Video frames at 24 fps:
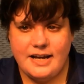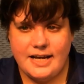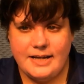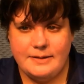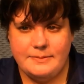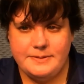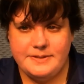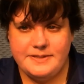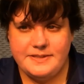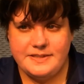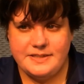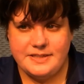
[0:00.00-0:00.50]

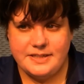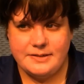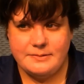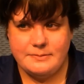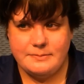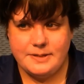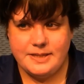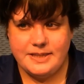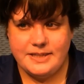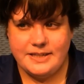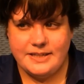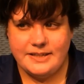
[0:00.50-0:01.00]
I will stick
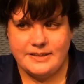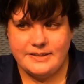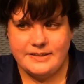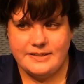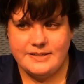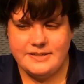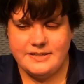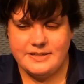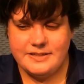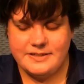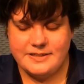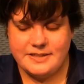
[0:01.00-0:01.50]
with
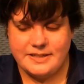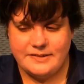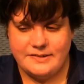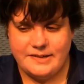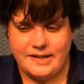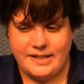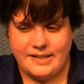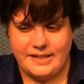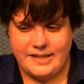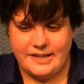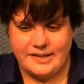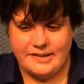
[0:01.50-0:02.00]
English, so
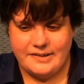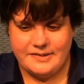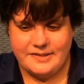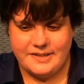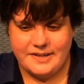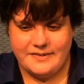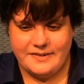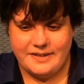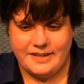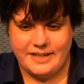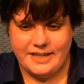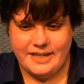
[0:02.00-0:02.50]
I'll arrow
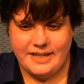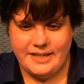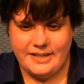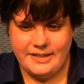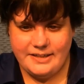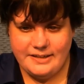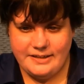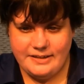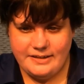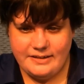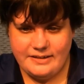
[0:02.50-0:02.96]
down again.